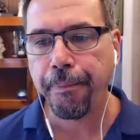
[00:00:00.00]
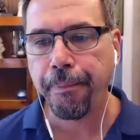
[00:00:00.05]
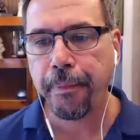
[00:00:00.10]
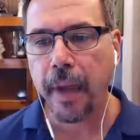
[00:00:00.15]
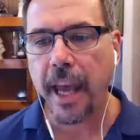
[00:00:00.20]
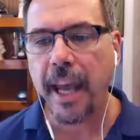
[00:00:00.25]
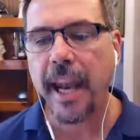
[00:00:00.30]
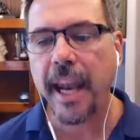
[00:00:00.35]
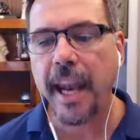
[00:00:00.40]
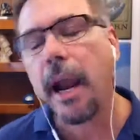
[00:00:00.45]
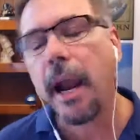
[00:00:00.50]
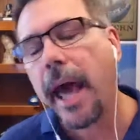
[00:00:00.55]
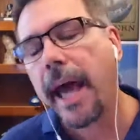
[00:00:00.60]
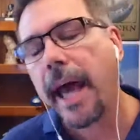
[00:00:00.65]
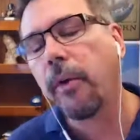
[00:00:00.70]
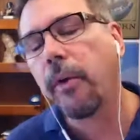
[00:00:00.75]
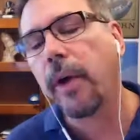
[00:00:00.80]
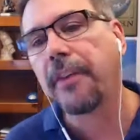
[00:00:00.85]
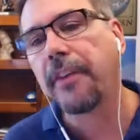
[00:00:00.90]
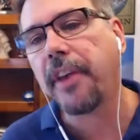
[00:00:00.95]
And I
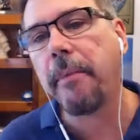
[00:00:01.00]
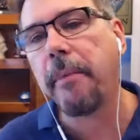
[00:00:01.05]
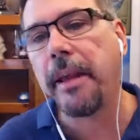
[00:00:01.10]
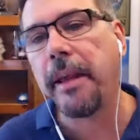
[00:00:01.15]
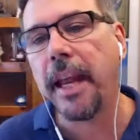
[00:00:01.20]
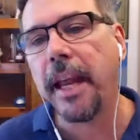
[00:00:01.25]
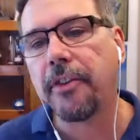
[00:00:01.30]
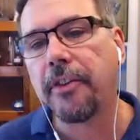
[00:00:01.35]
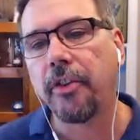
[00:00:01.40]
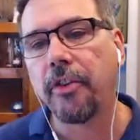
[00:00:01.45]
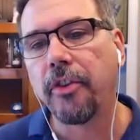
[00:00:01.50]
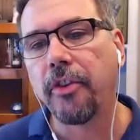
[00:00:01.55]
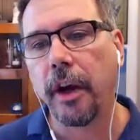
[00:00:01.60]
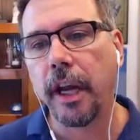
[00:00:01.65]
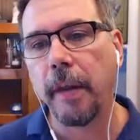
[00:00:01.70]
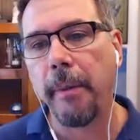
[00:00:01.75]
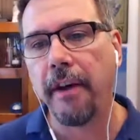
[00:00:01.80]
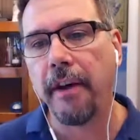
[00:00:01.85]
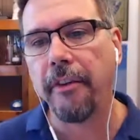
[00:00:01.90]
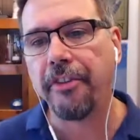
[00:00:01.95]
don't guess I mean necessarily
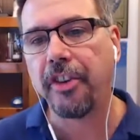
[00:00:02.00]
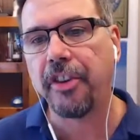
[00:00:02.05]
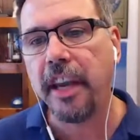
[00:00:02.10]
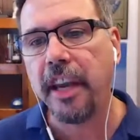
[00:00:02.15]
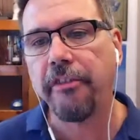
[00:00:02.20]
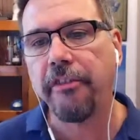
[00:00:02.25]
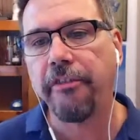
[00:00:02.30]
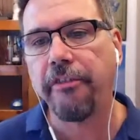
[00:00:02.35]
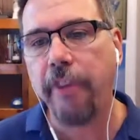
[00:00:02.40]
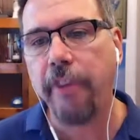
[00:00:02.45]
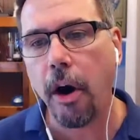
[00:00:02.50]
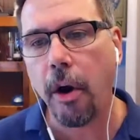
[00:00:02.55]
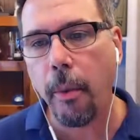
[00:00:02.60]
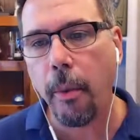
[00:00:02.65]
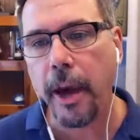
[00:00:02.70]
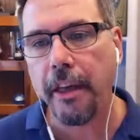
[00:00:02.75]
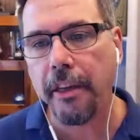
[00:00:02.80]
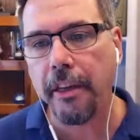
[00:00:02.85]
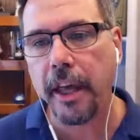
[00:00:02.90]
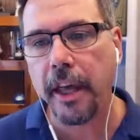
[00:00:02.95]
about seeing far
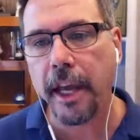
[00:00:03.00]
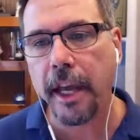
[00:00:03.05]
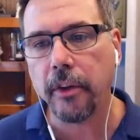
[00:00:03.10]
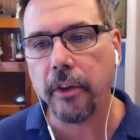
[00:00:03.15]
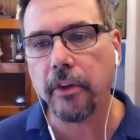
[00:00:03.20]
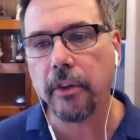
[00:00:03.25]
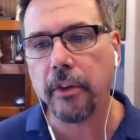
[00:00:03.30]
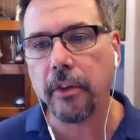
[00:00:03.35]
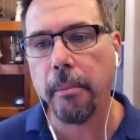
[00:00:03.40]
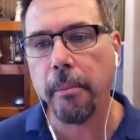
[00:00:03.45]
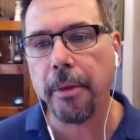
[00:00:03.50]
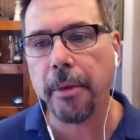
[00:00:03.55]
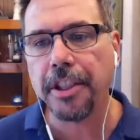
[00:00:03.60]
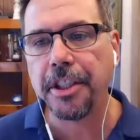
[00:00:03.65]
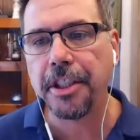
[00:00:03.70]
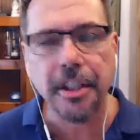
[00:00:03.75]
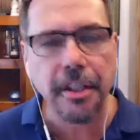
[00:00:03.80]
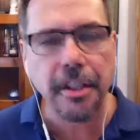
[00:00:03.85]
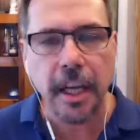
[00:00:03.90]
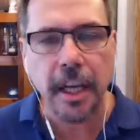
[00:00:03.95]
away things, but
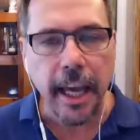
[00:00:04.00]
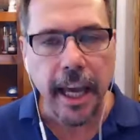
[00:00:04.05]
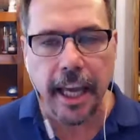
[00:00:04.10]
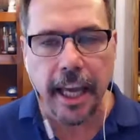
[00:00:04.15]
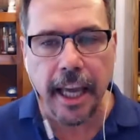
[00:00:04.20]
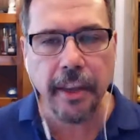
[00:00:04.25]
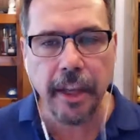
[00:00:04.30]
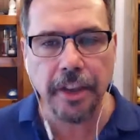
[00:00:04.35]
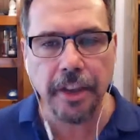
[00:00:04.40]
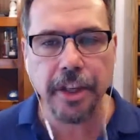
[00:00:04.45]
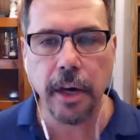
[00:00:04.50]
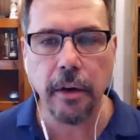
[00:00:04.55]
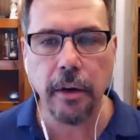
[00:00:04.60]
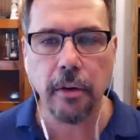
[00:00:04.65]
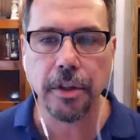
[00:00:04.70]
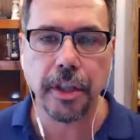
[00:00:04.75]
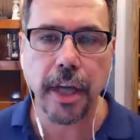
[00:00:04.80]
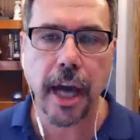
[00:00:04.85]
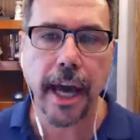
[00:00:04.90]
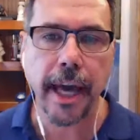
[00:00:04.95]
just the general
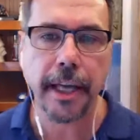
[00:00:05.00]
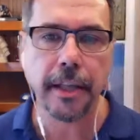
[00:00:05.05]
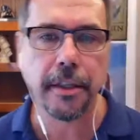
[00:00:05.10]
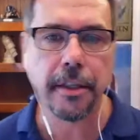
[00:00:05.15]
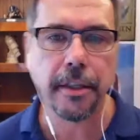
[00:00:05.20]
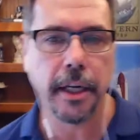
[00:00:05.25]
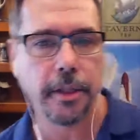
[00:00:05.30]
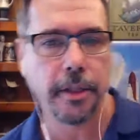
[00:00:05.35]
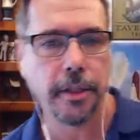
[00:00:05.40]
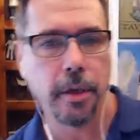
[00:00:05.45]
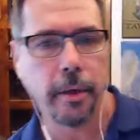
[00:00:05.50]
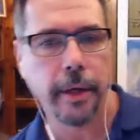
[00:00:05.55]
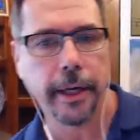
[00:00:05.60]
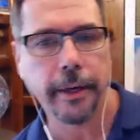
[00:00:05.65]
science that it's doing.